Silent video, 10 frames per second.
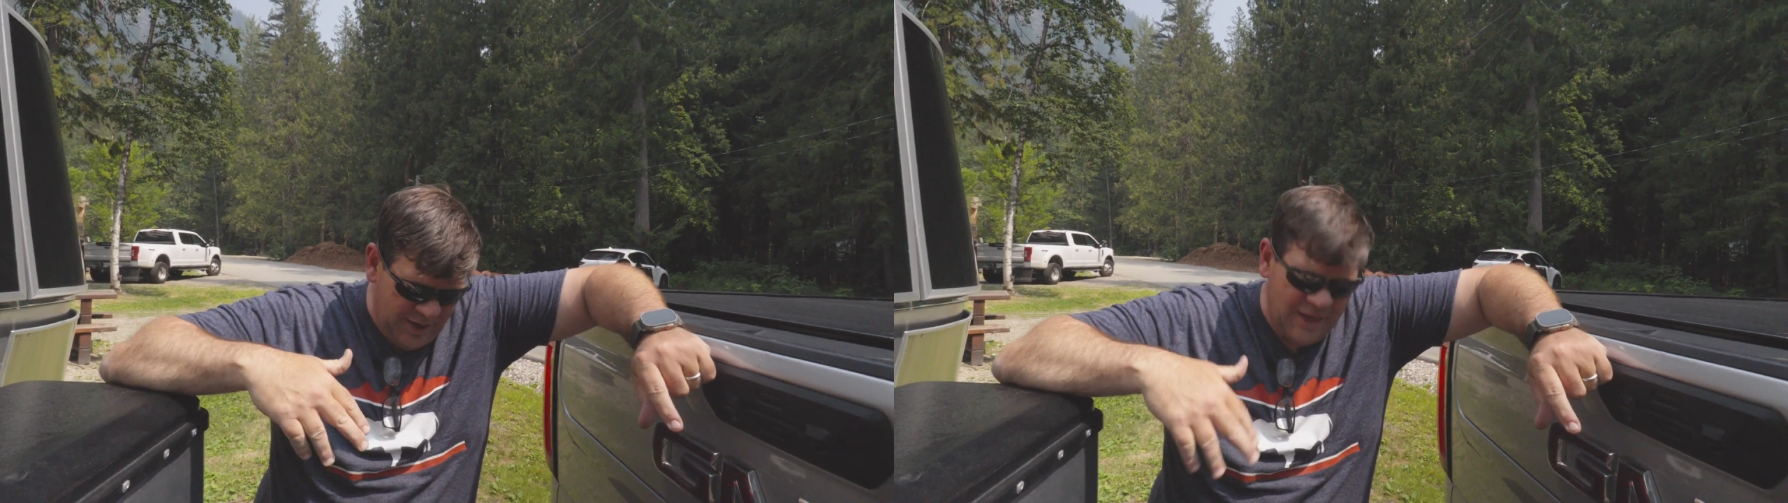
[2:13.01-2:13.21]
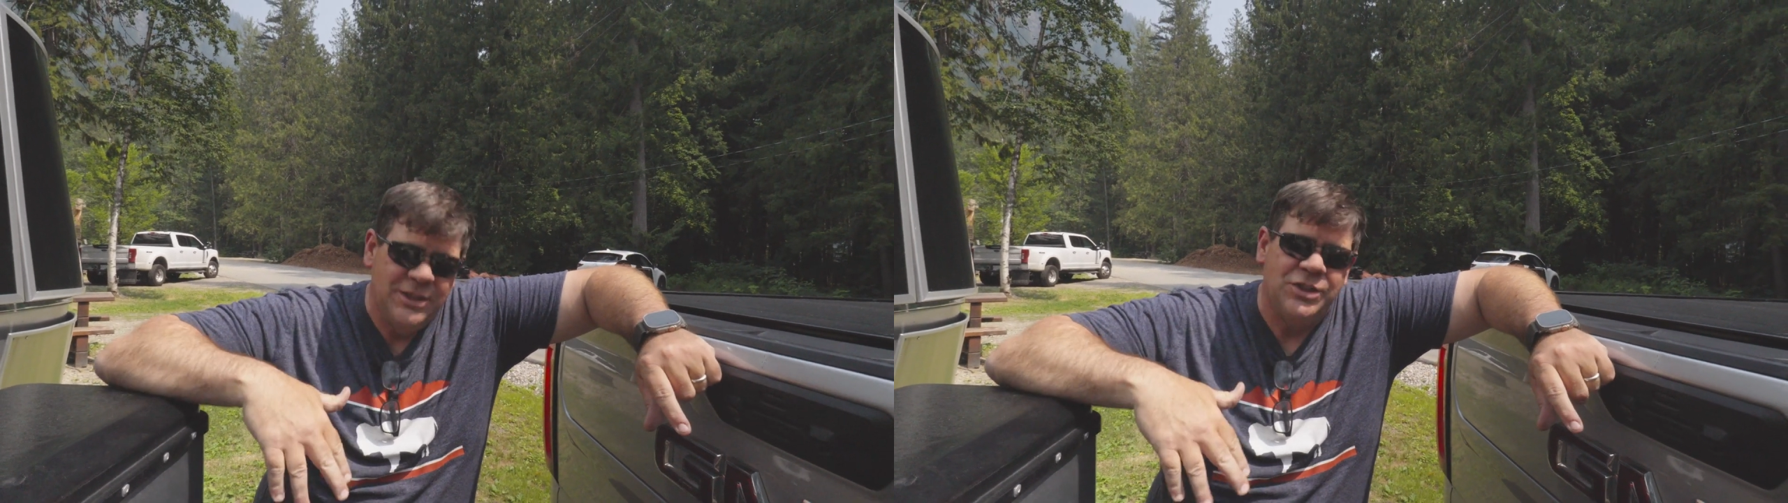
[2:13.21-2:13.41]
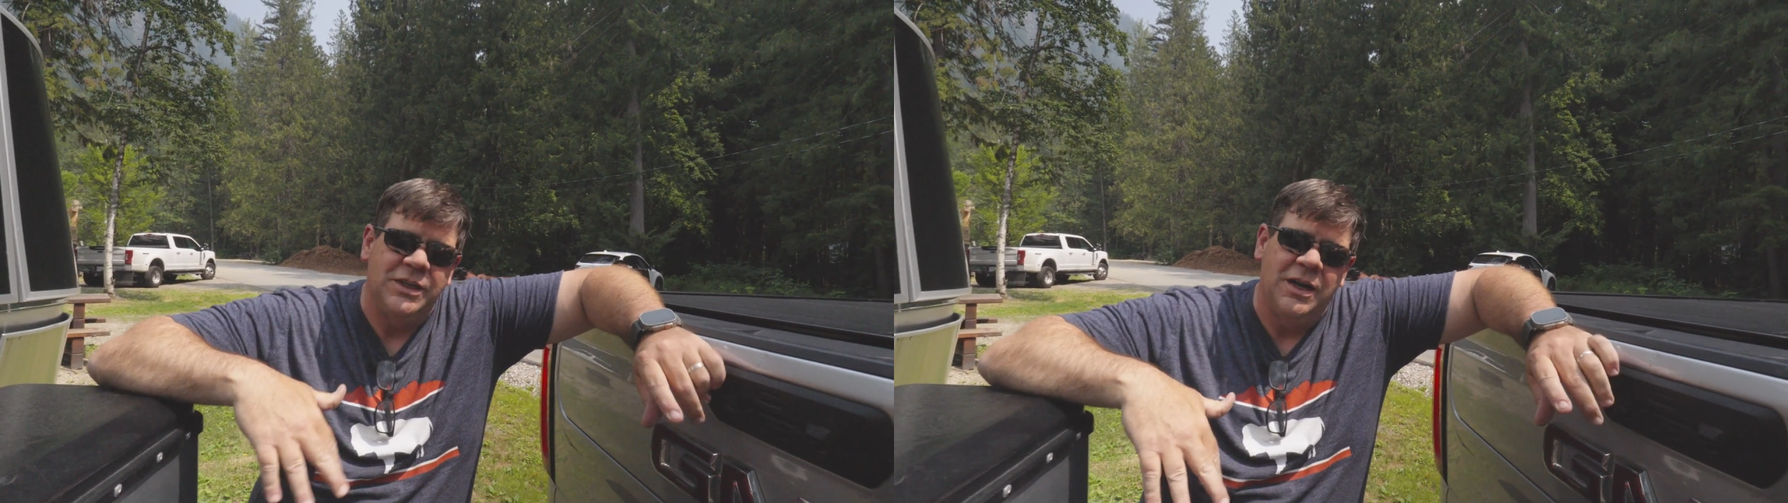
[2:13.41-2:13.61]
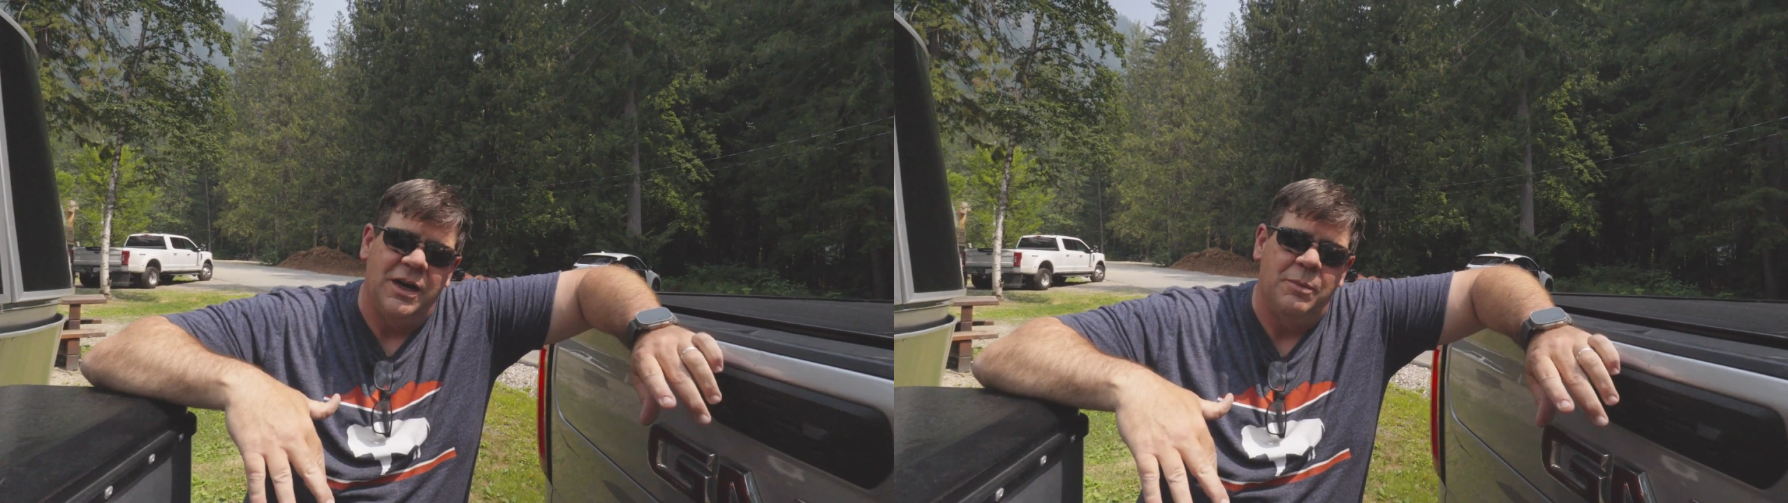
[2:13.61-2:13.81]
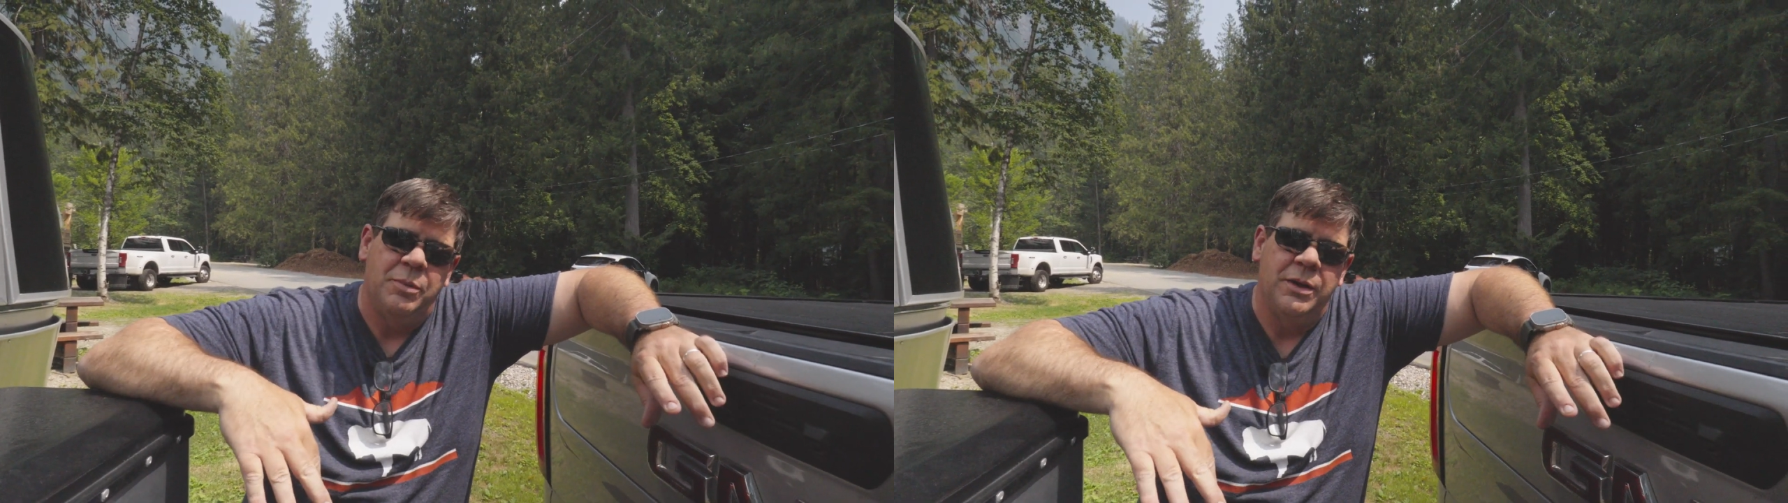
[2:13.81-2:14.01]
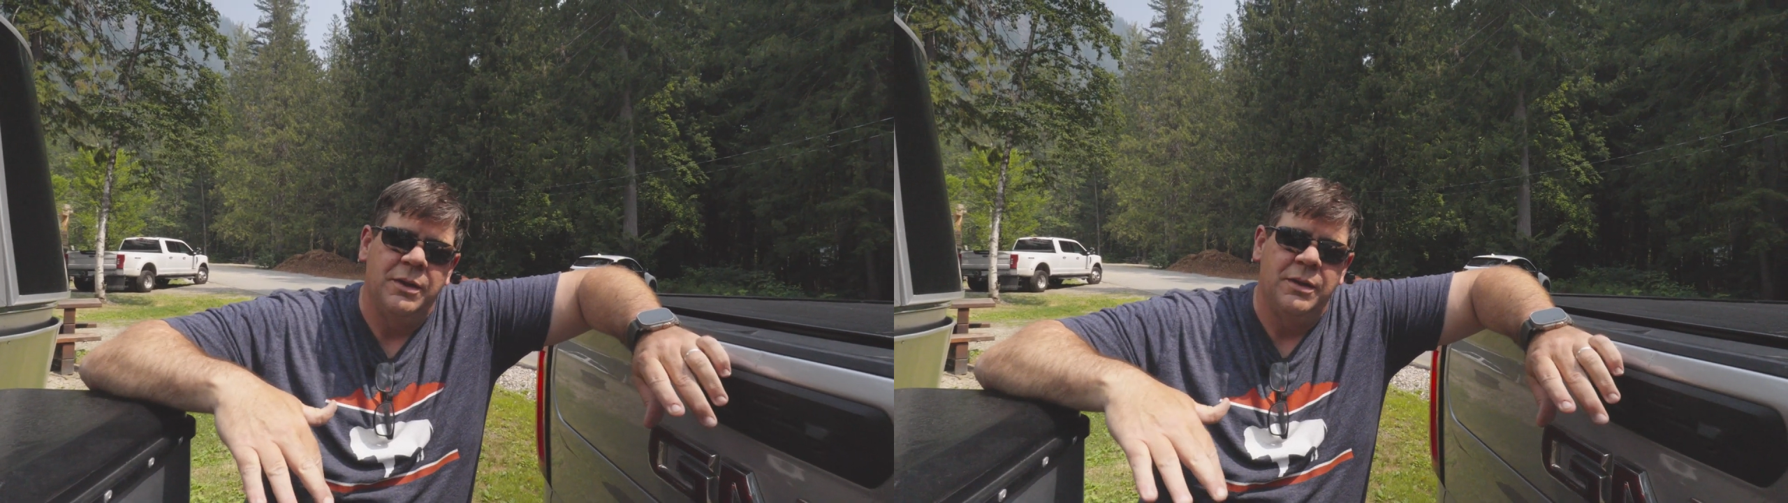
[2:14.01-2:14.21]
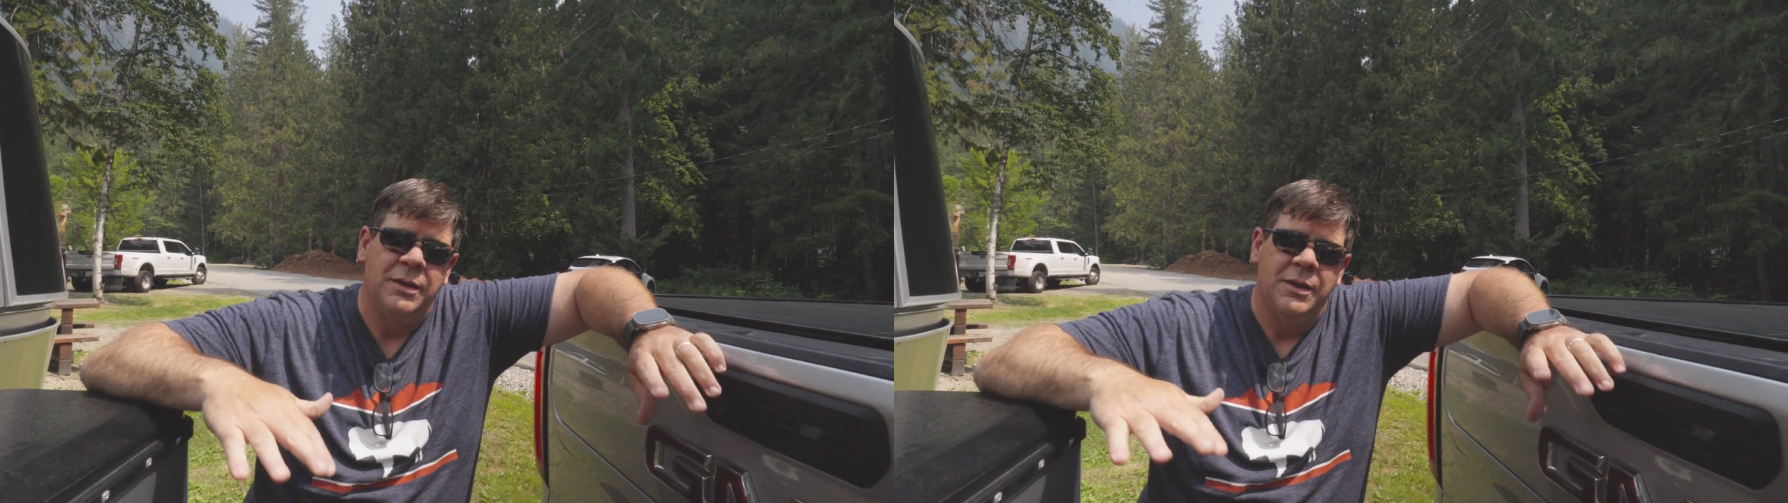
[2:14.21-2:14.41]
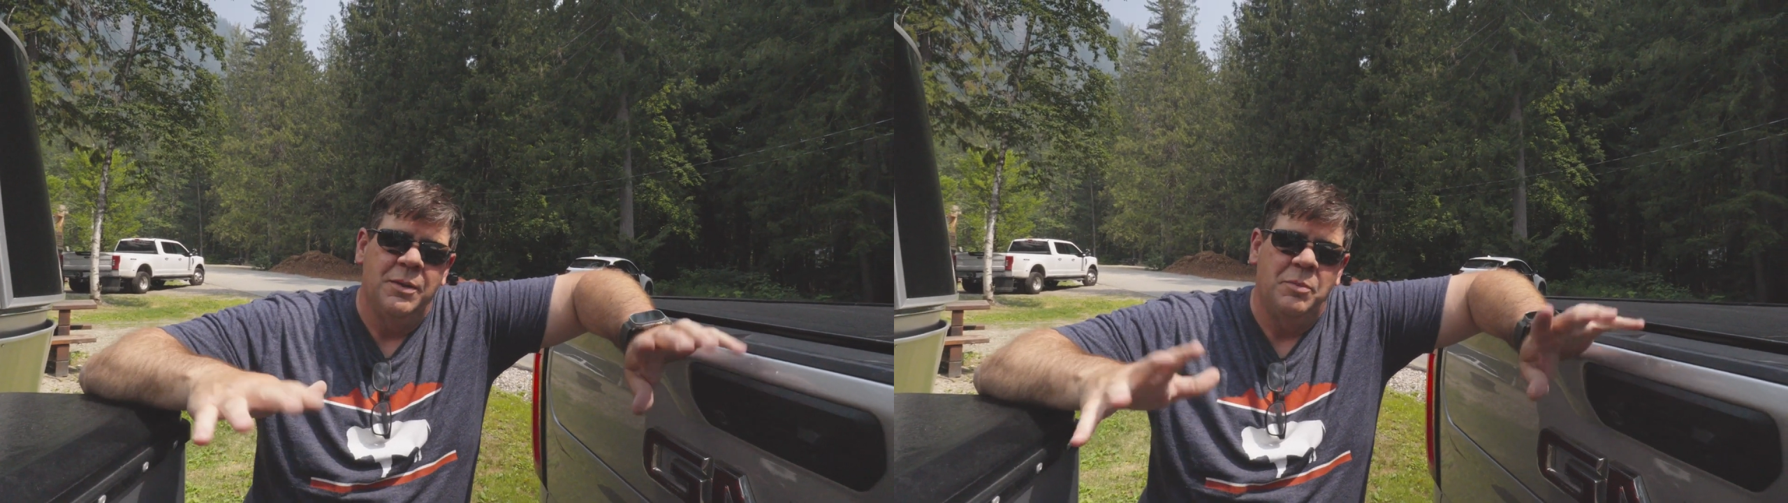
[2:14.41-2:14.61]
hitching up
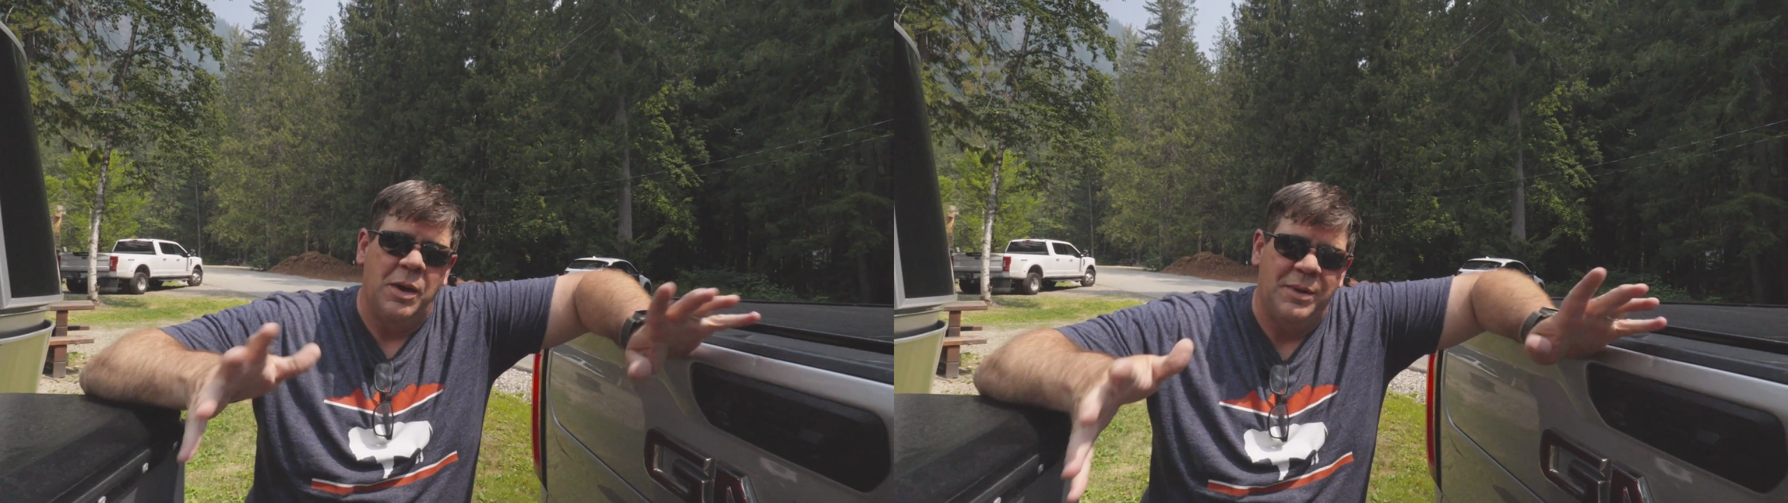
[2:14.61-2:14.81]
by